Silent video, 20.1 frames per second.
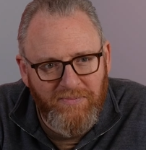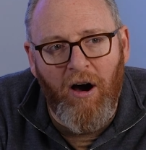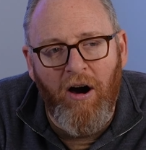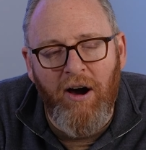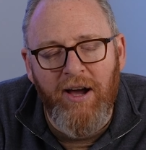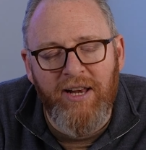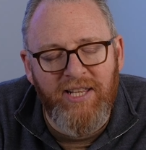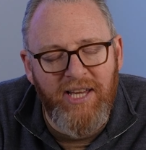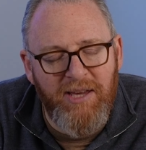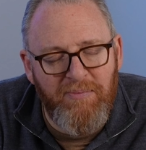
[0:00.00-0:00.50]

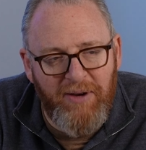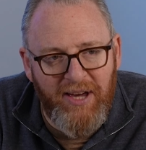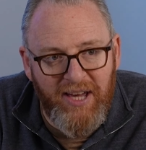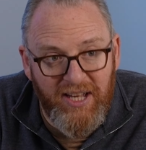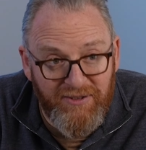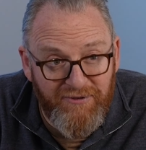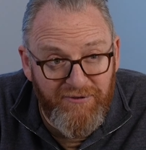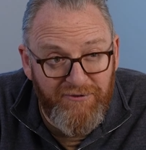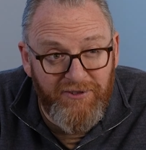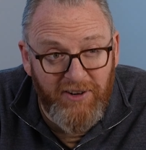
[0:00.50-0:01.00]
IDP
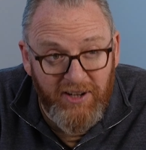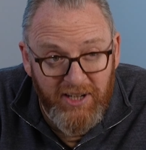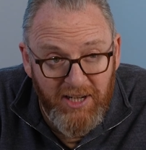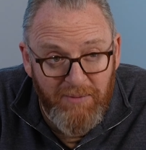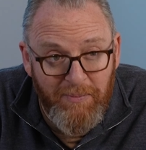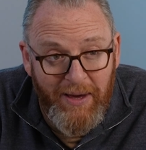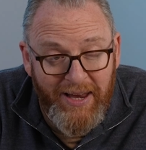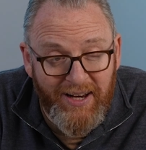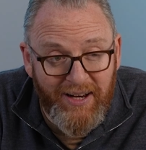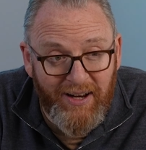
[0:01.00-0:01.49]
is
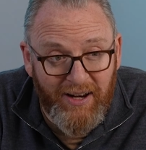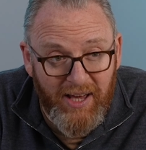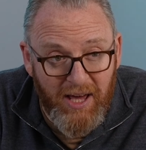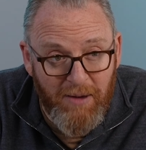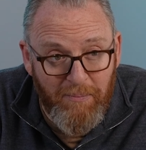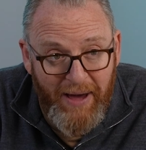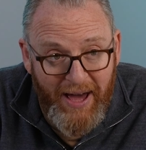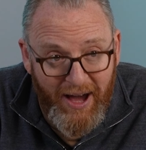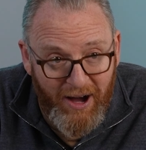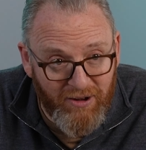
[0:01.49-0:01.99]
fundamentally
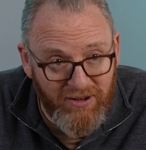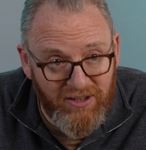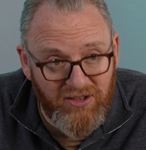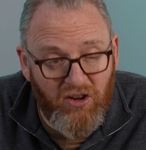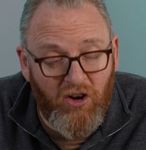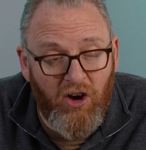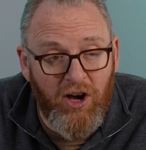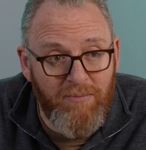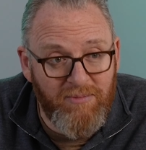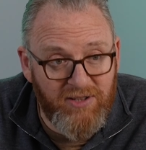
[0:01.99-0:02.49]
about
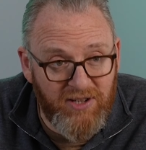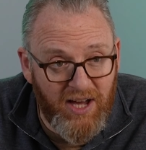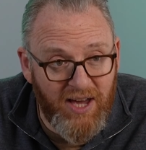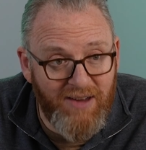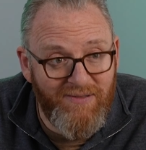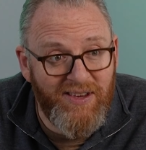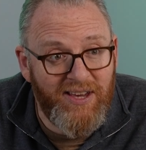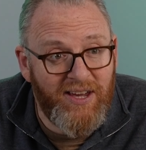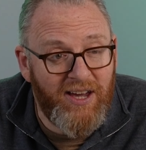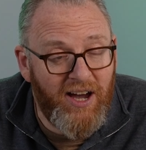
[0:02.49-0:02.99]
time
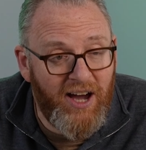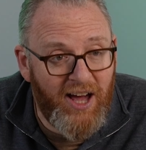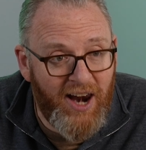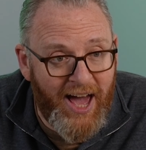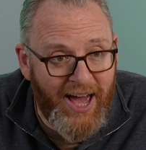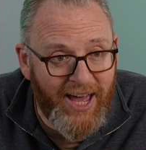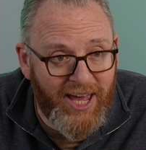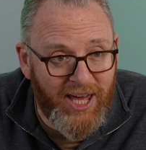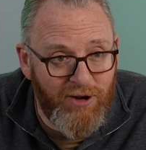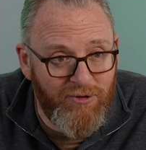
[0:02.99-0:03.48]
saving and
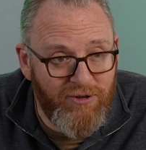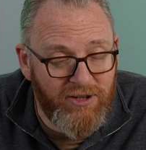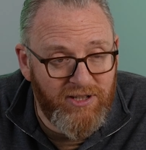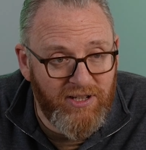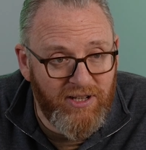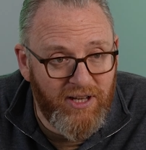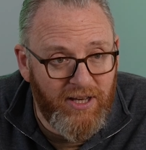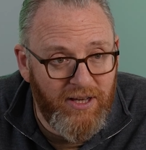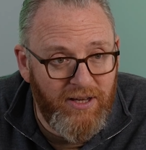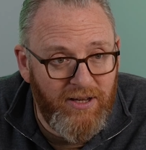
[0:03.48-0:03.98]

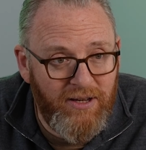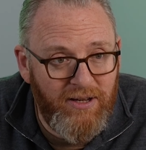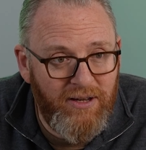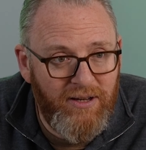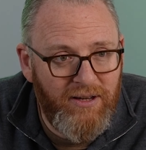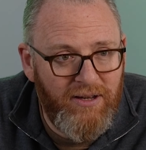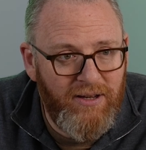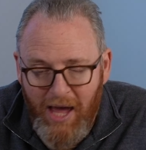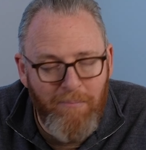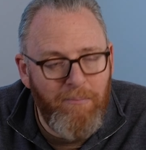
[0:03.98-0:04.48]
accuracy.
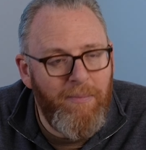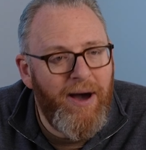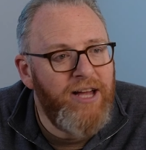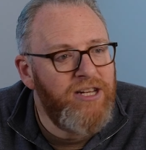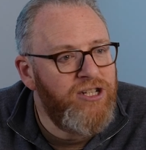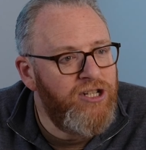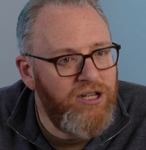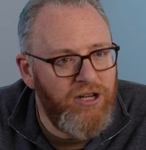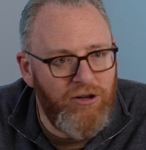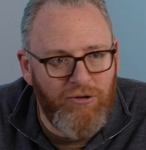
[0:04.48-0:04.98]

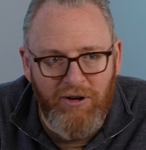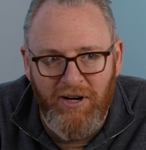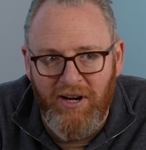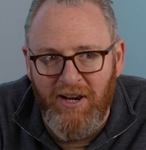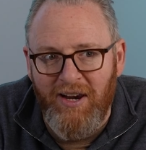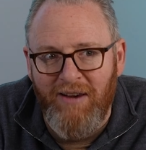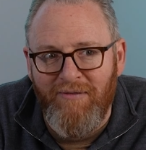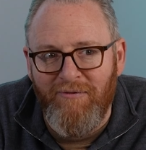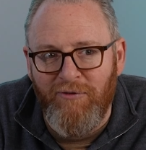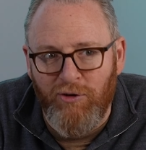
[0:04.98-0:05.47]
Imagine you're in
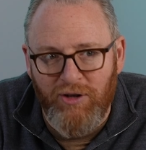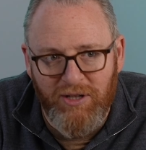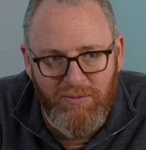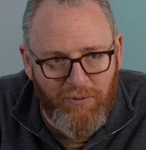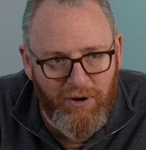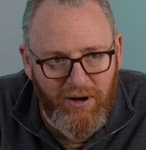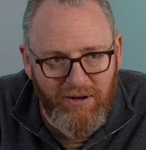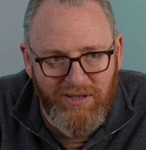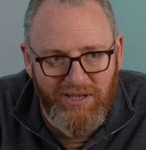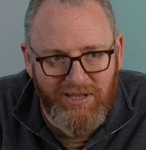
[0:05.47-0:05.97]
an invoice
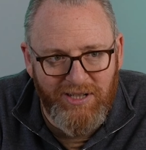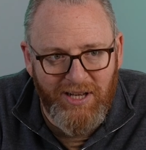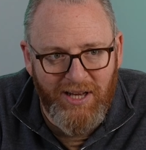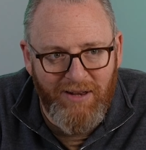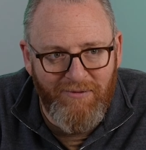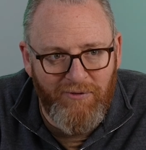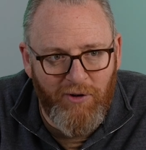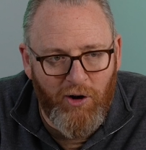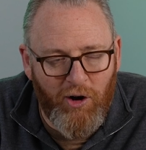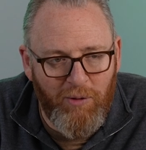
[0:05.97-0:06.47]
processing
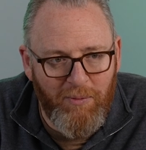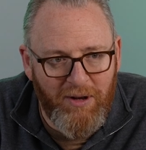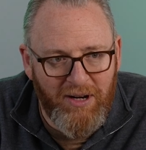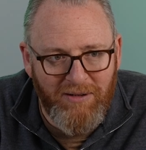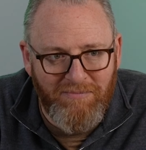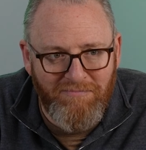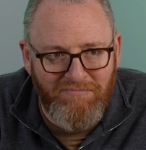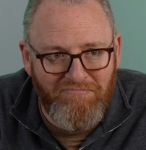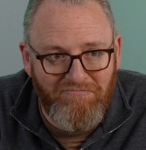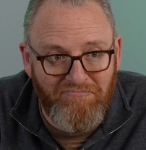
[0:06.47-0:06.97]

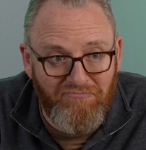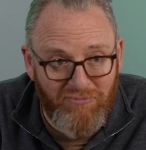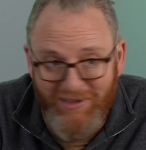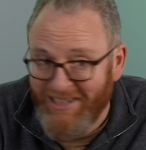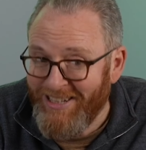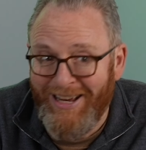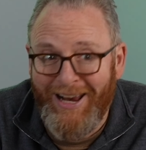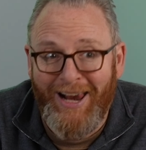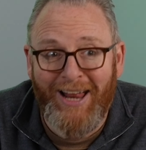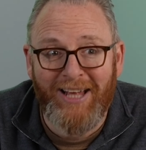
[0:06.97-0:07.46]
environment.
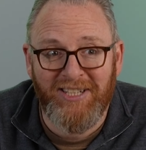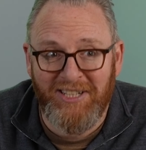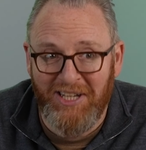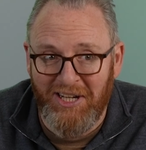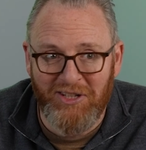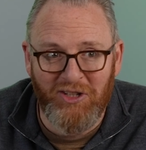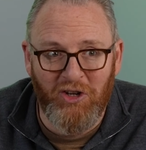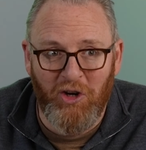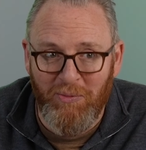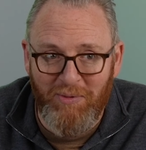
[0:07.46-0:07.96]
Classic
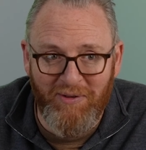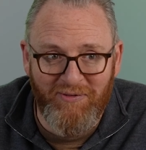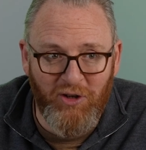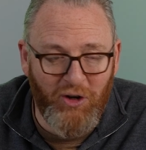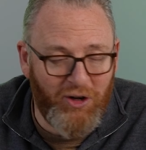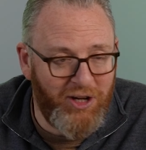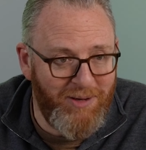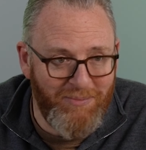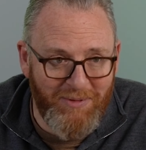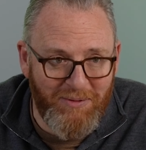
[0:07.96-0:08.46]
type of
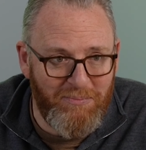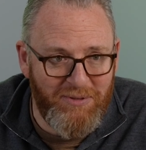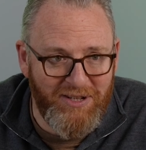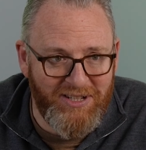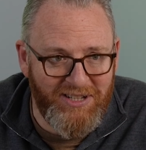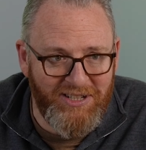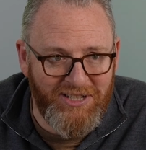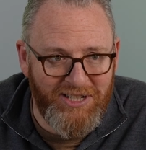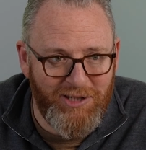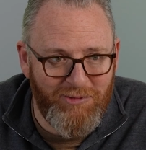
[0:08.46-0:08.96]
document
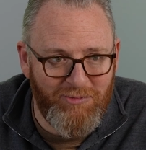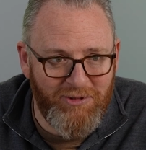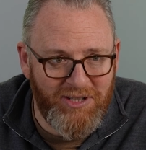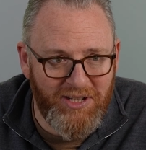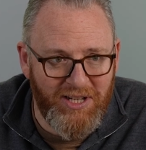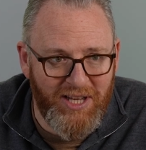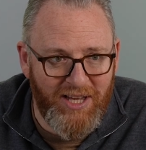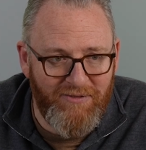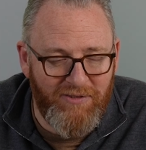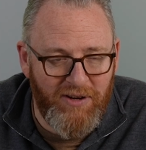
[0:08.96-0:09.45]
businesses
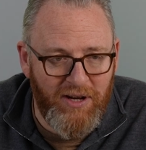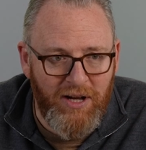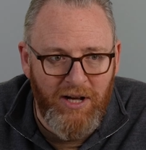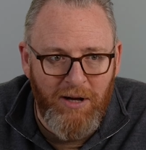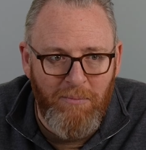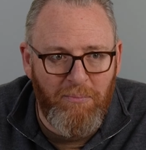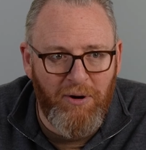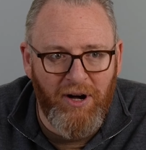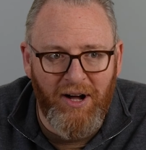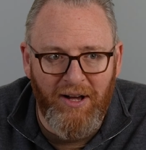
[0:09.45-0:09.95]
receive,
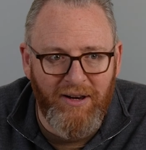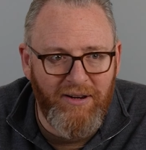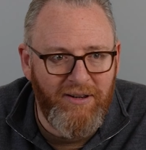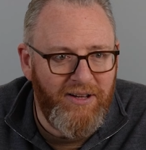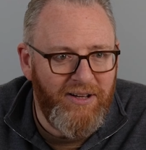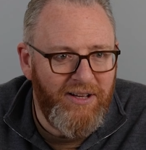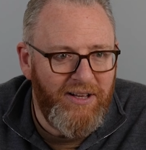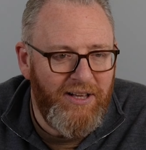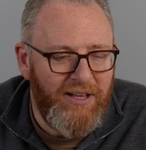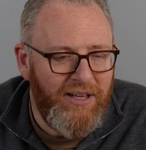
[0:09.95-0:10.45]
but
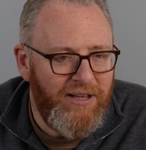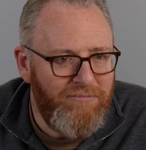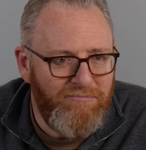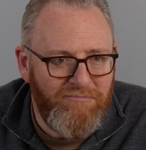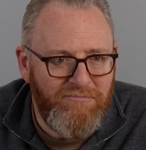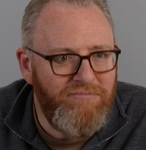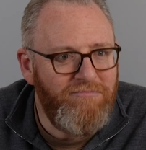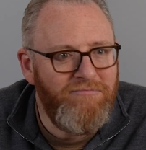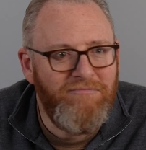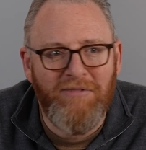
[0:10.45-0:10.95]

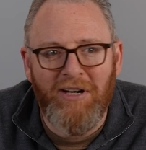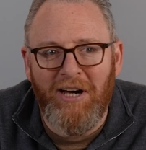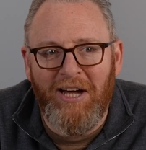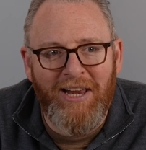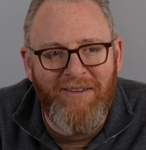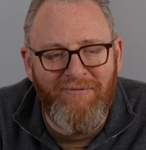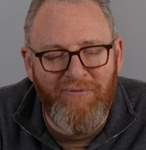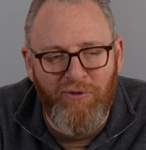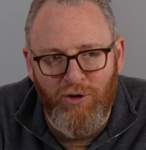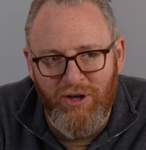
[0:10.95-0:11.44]

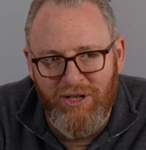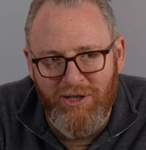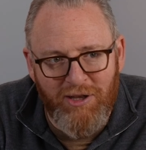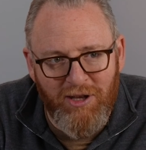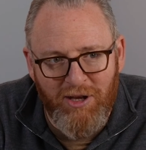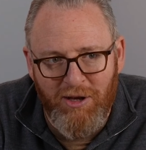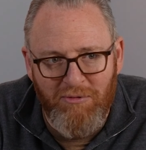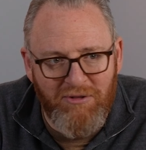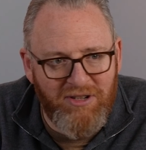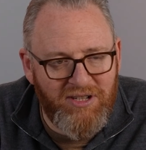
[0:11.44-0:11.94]
an invoice
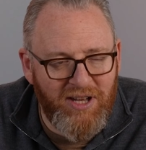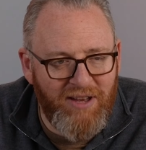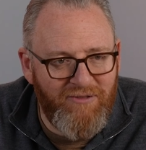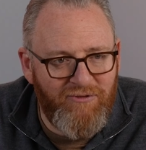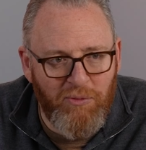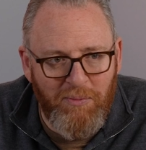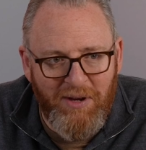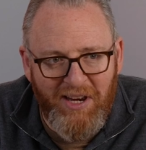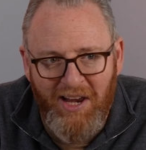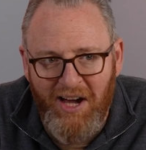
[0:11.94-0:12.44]
that you receive
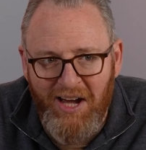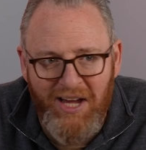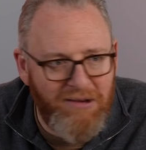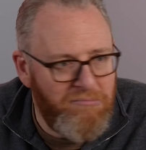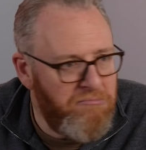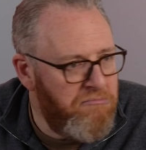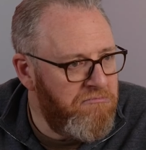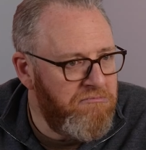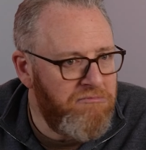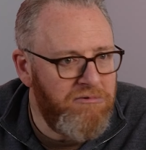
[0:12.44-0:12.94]
from Enate
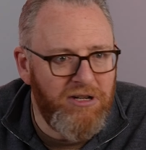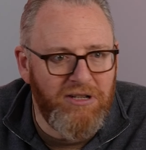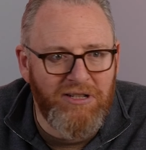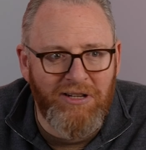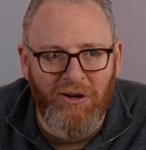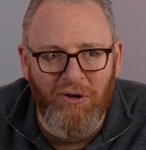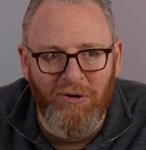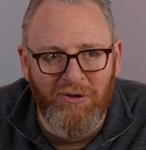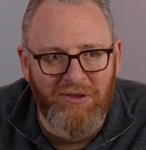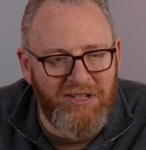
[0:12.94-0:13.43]

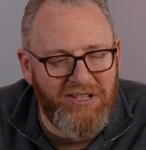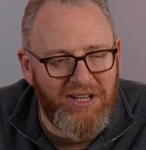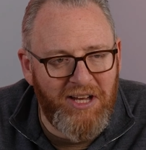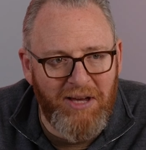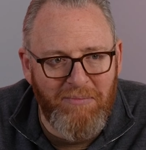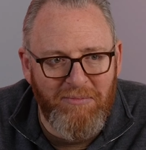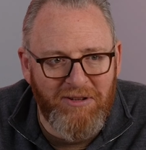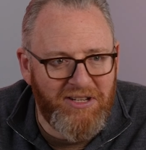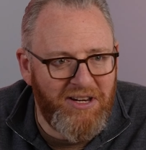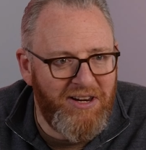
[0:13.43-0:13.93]
doesn't look the
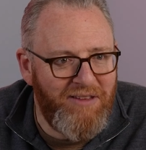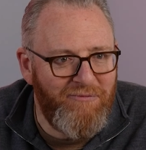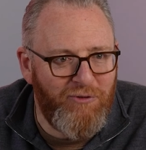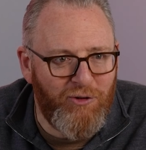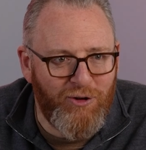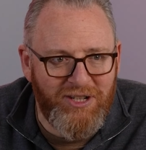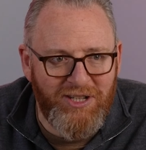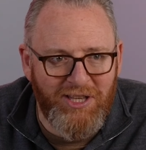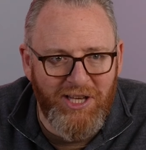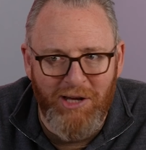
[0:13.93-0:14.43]
same as an
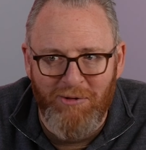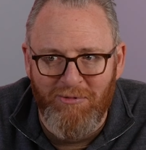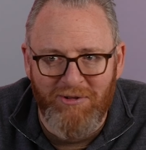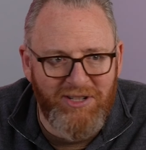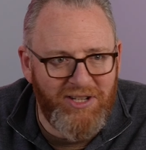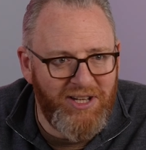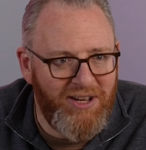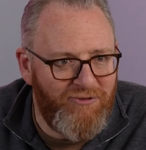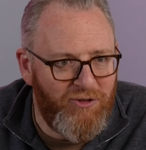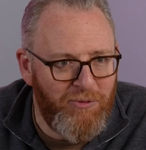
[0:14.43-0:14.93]
invoice that you
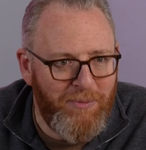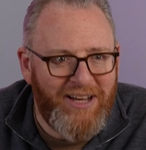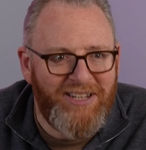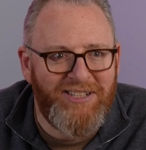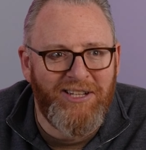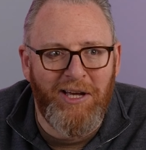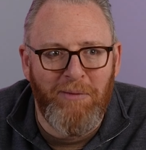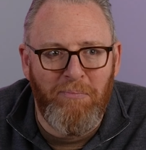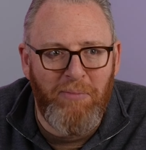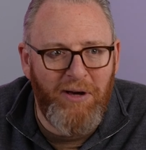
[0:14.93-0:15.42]
receive from
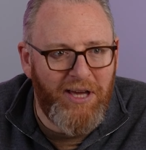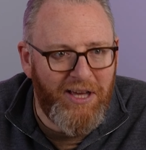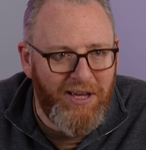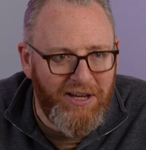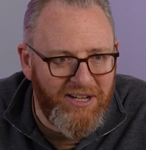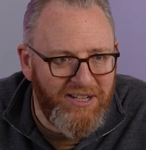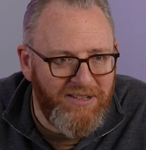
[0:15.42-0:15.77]
SAP.